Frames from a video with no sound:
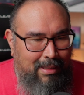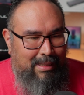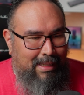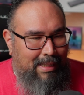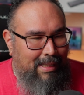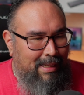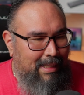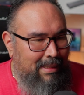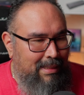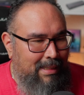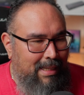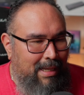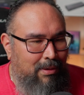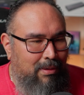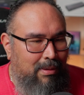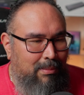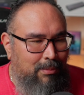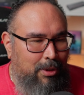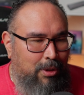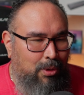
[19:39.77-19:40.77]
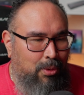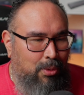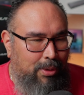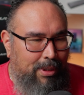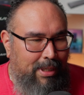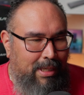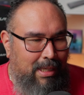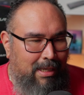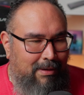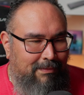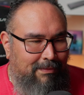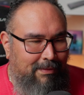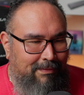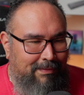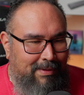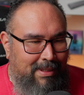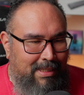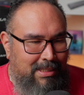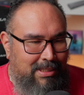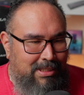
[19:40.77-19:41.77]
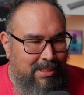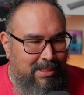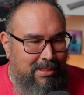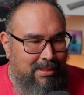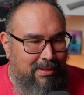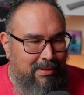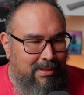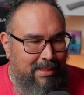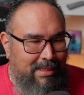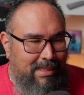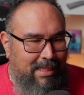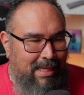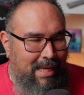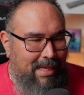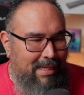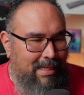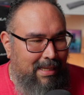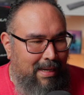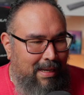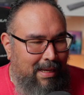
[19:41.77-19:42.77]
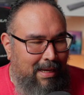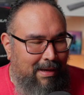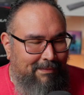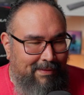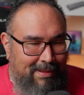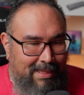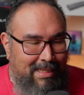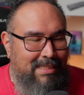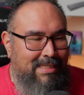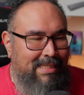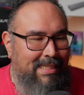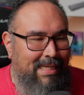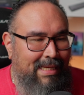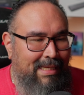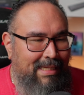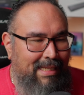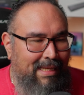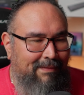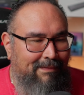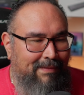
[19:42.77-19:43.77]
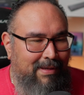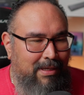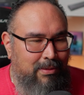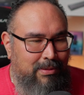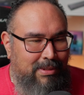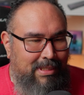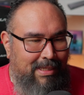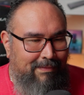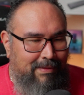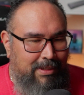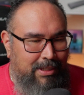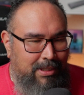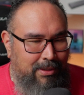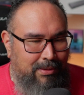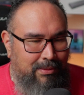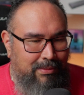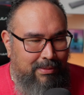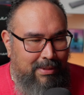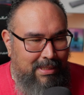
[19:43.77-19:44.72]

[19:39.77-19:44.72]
And now I'm recording off of this Deity VO7U.